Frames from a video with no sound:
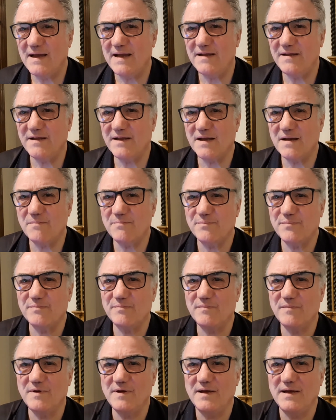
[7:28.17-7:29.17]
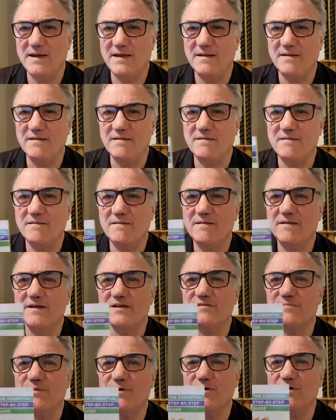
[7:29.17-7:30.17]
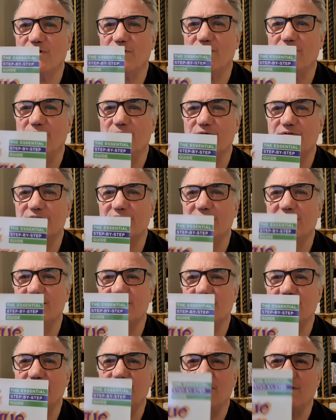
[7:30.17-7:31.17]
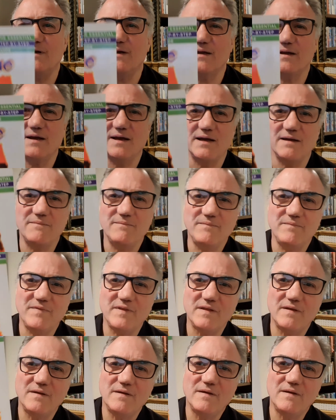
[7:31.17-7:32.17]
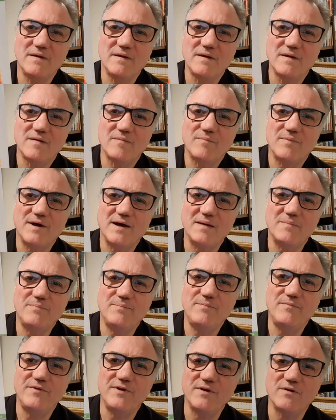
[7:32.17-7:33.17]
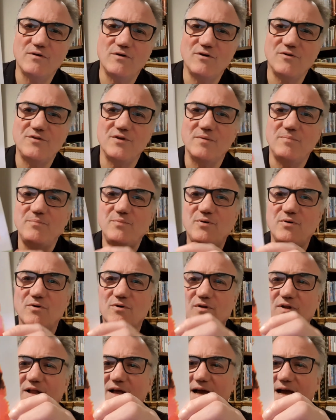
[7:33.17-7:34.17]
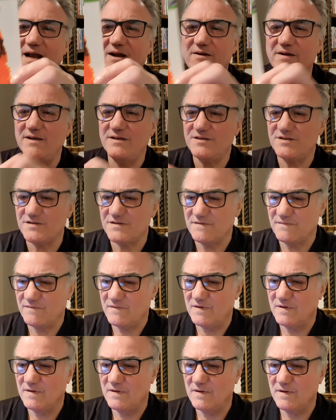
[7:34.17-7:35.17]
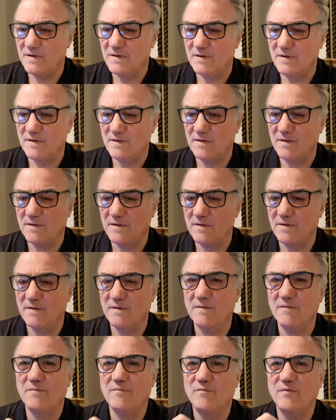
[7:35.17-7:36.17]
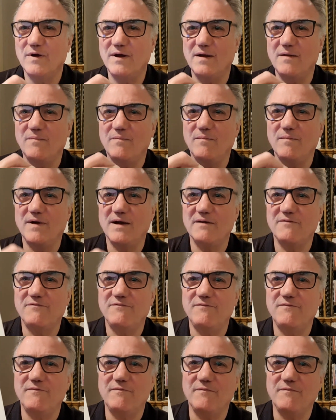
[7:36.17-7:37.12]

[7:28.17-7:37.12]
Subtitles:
ended up in this book, Salsa and Merengue, by the author Paul Harris, where my